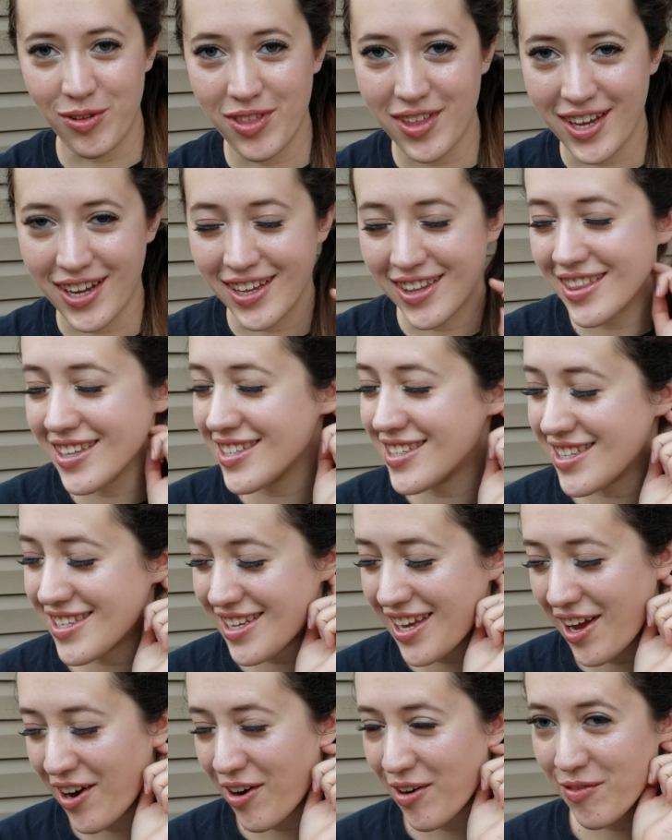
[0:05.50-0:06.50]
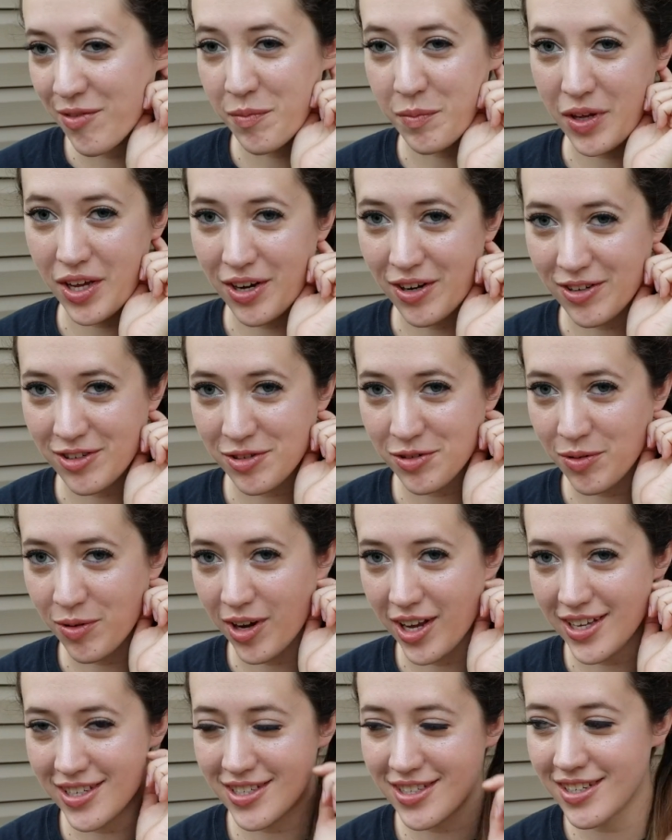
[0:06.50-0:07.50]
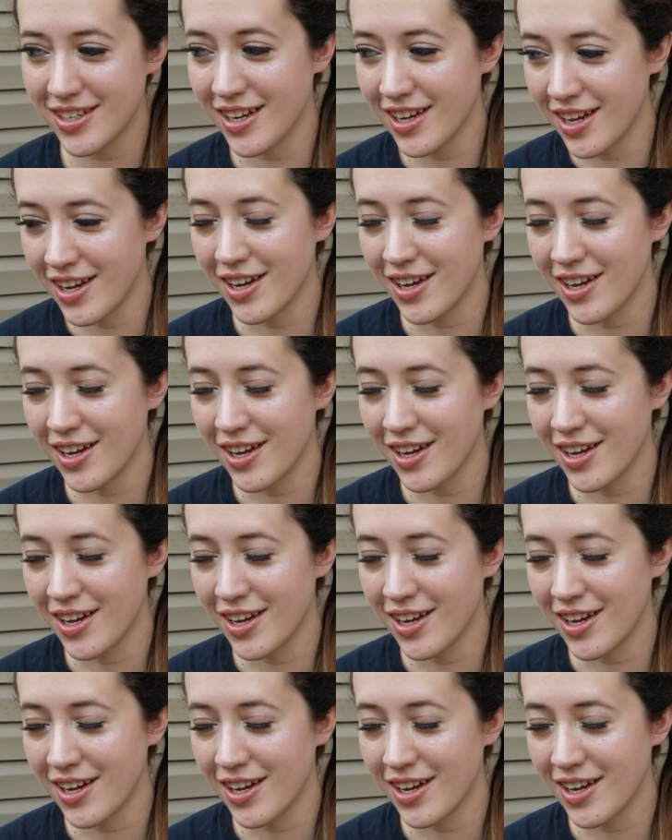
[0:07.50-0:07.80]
thing. This is Kara from Kara's Quest.